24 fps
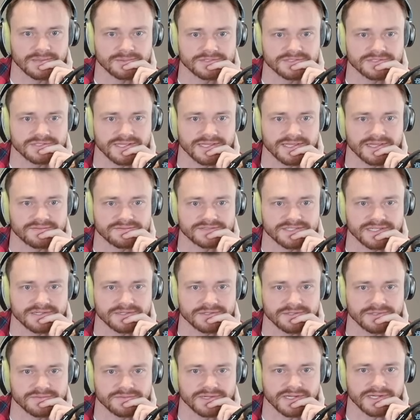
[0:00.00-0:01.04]
How much do they have down
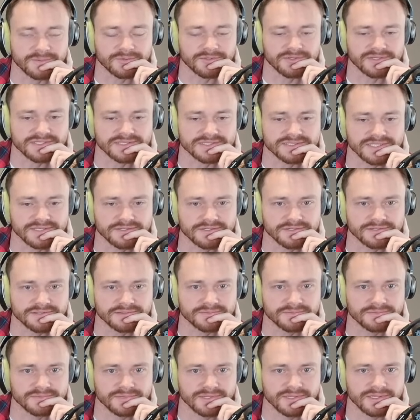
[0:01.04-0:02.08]
here? They have a couple things down
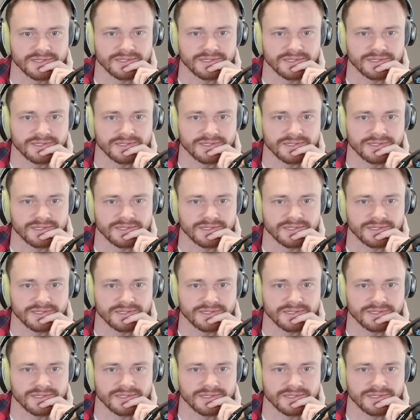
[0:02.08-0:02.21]
here.